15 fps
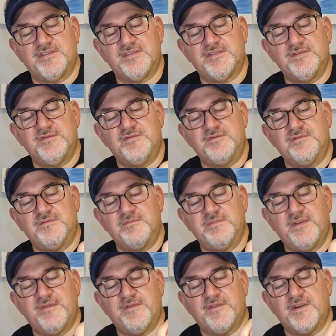soon
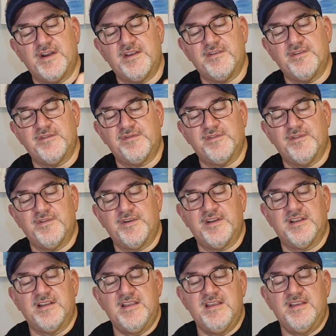before I go to Florida.